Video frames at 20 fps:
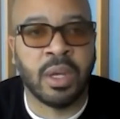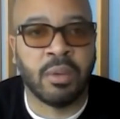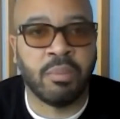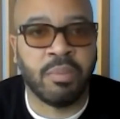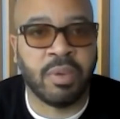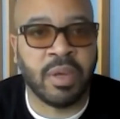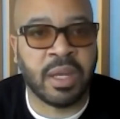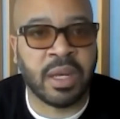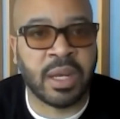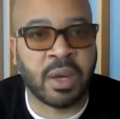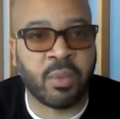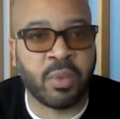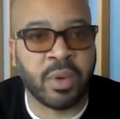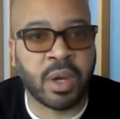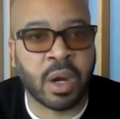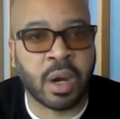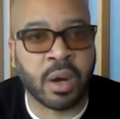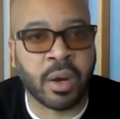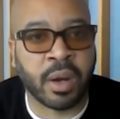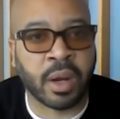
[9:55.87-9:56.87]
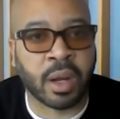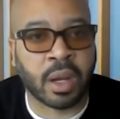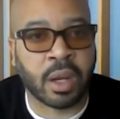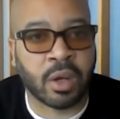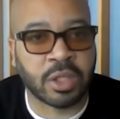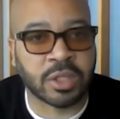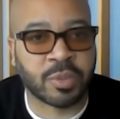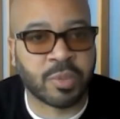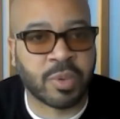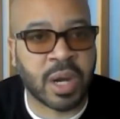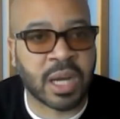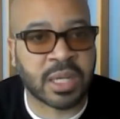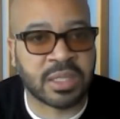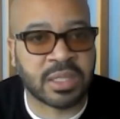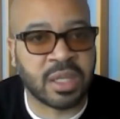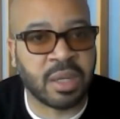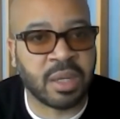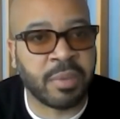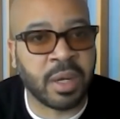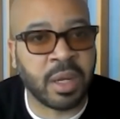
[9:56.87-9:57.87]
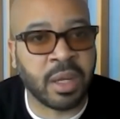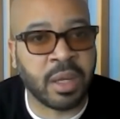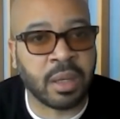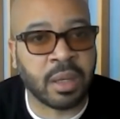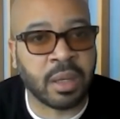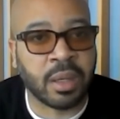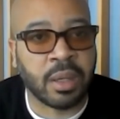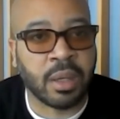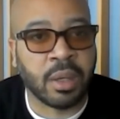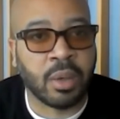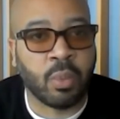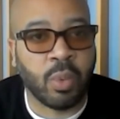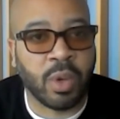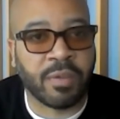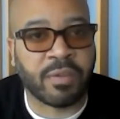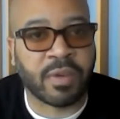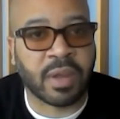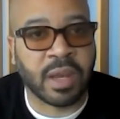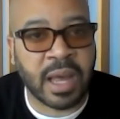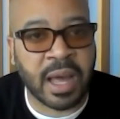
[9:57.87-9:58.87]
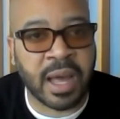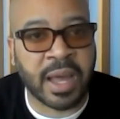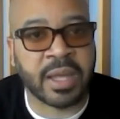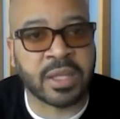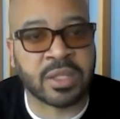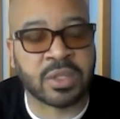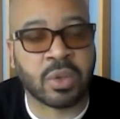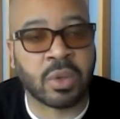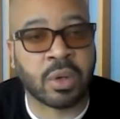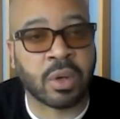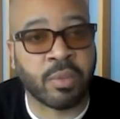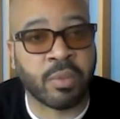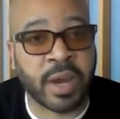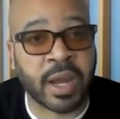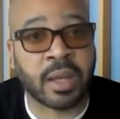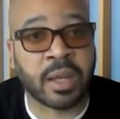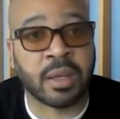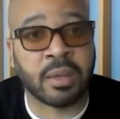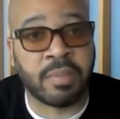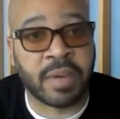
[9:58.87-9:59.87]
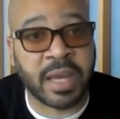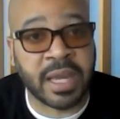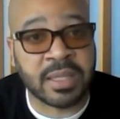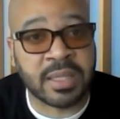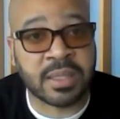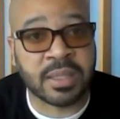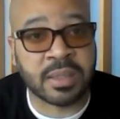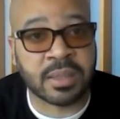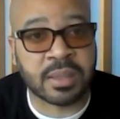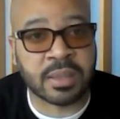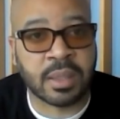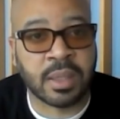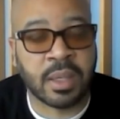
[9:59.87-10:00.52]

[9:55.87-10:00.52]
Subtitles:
being that we are in close proximity with clients on a regular basis.